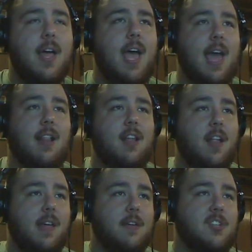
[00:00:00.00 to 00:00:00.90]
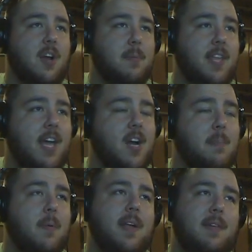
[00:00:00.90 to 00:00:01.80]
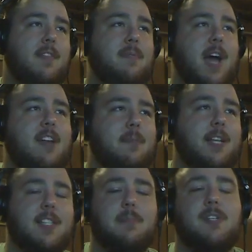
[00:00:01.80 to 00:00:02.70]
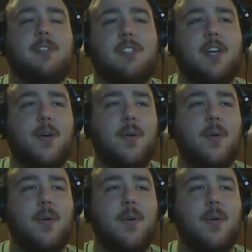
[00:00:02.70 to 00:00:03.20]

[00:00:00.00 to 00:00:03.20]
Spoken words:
and a lot of the others are up in the air. But we've kind of made assumptions. So